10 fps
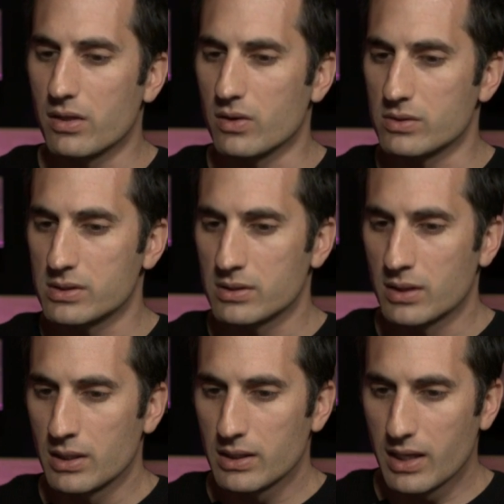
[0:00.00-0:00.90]
those
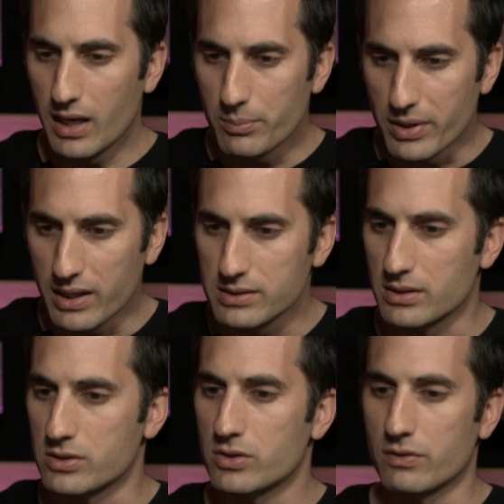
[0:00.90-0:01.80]
key
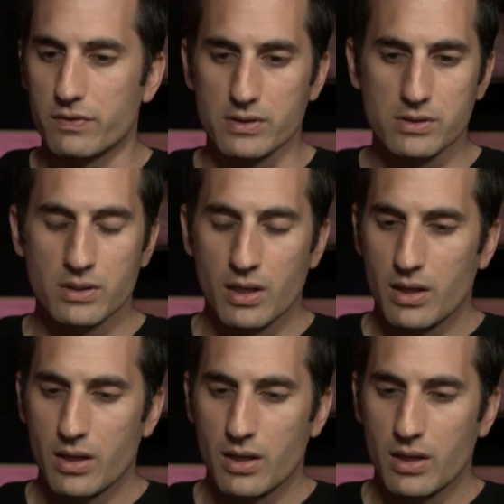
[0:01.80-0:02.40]
places, so if it's